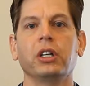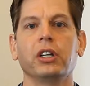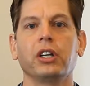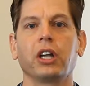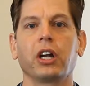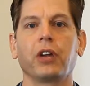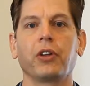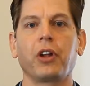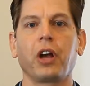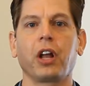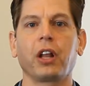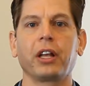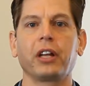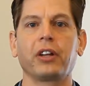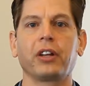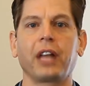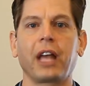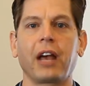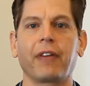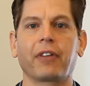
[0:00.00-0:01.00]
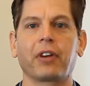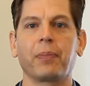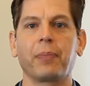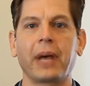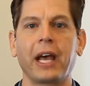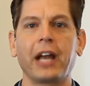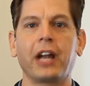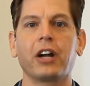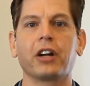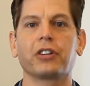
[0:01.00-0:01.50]
not only do they have
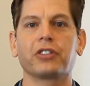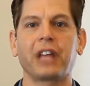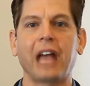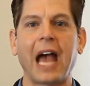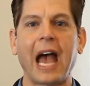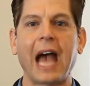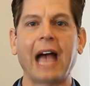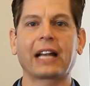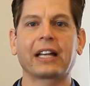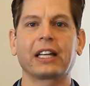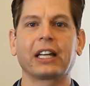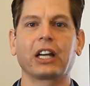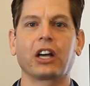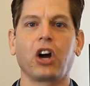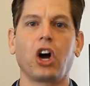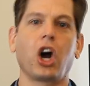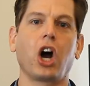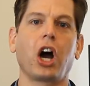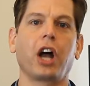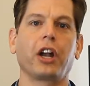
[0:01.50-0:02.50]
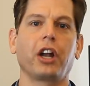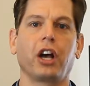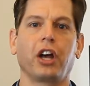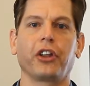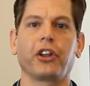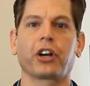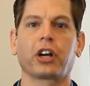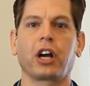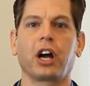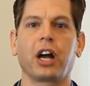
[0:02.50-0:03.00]
competitors acting on
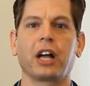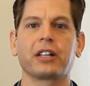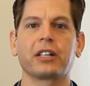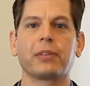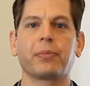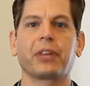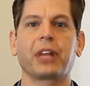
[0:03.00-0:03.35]
other content,